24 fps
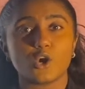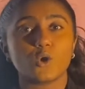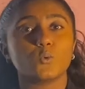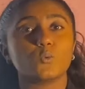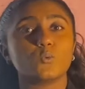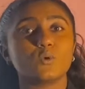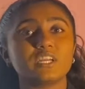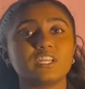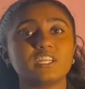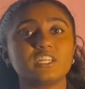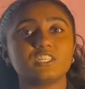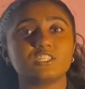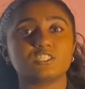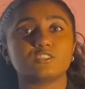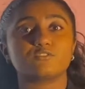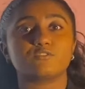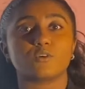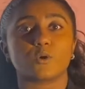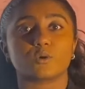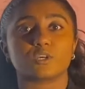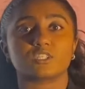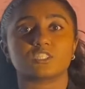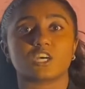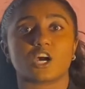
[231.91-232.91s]
We need to
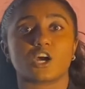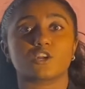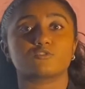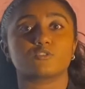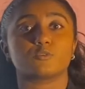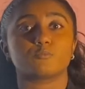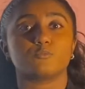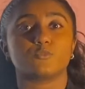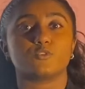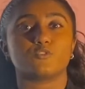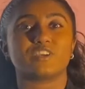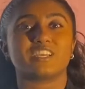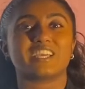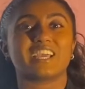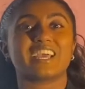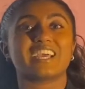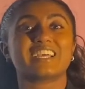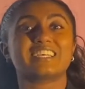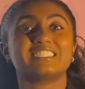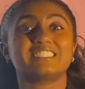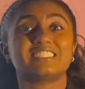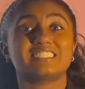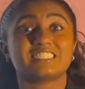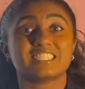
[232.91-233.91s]
focus on removing
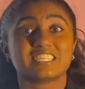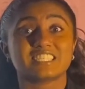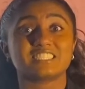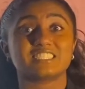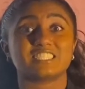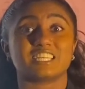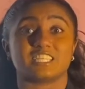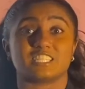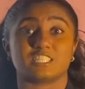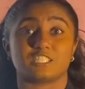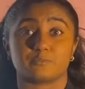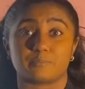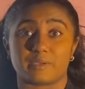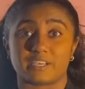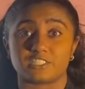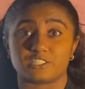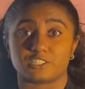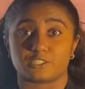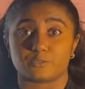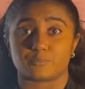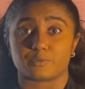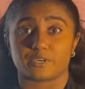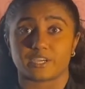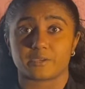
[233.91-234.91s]
existing space
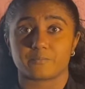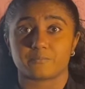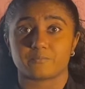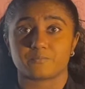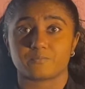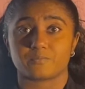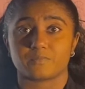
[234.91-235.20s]
debris.